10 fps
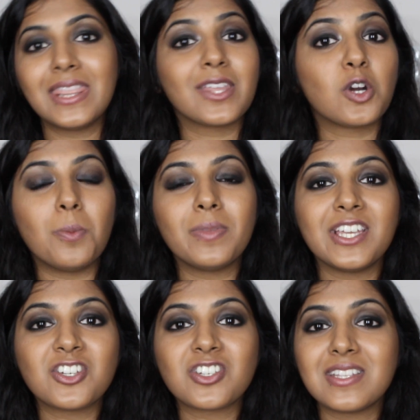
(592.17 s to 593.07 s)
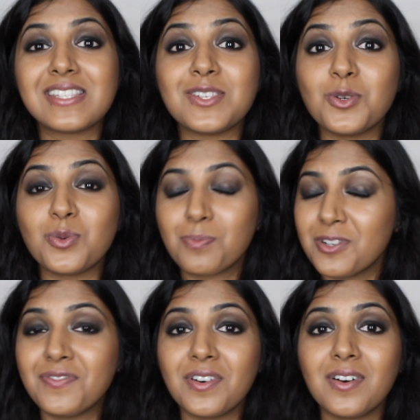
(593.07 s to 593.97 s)
the combinations you
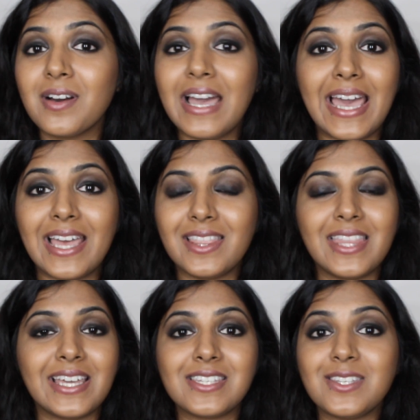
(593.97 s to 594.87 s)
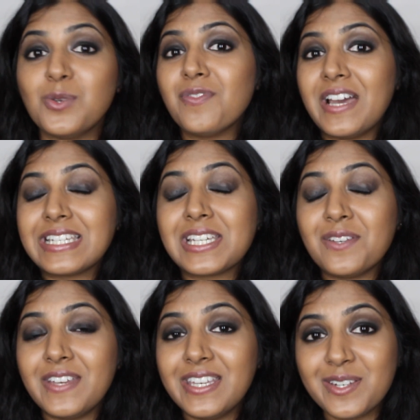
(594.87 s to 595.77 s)
prefer and that you find
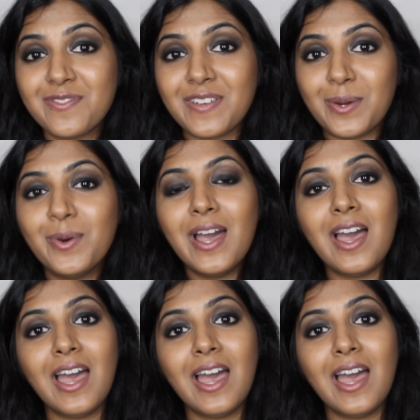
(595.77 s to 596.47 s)
convenient for you.